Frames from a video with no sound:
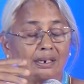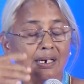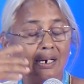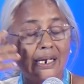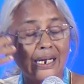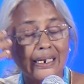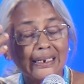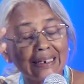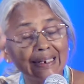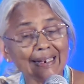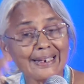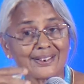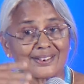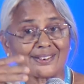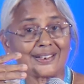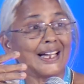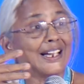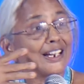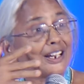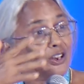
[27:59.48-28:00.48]
at least
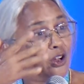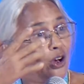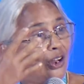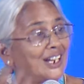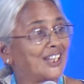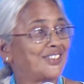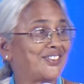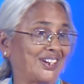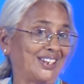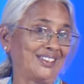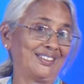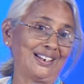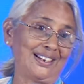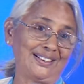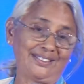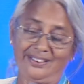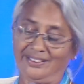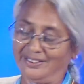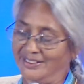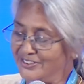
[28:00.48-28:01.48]
acknowledging
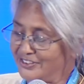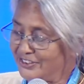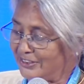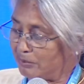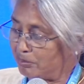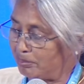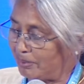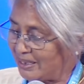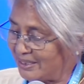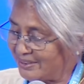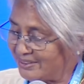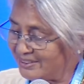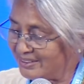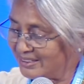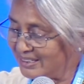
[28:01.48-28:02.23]
that nursing part.